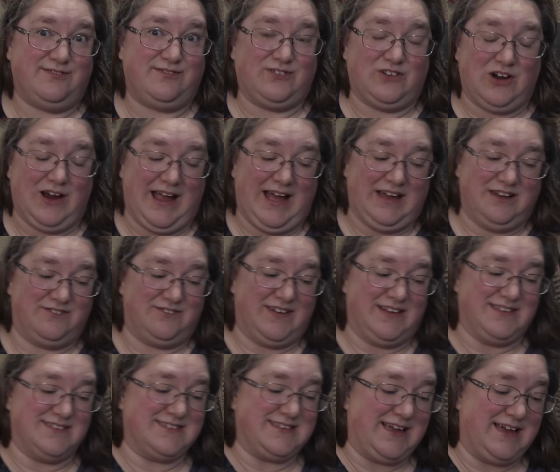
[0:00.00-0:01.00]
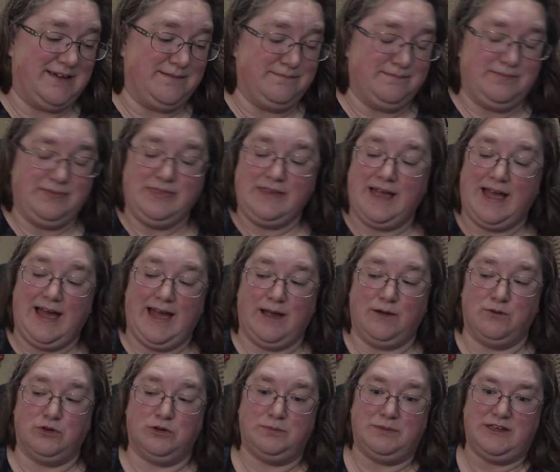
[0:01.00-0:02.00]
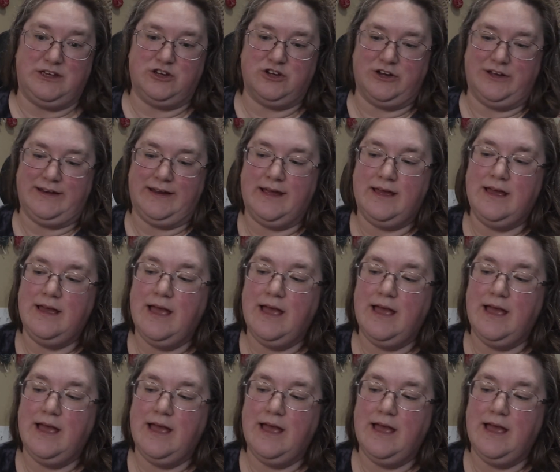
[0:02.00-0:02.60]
for advents. I will be good.